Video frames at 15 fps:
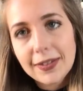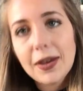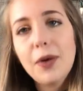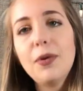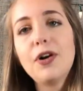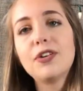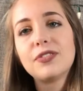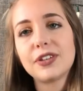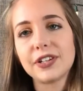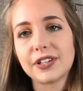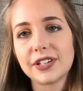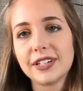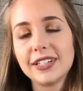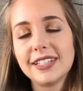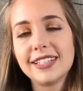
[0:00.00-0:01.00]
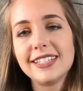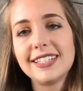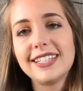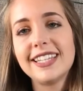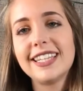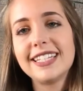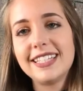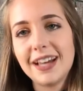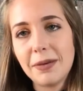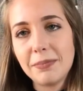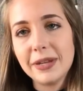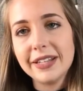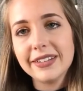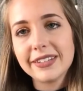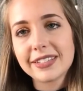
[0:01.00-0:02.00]
Go over to the
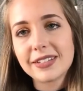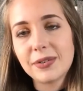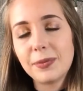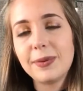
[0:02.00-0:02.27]
dumbbells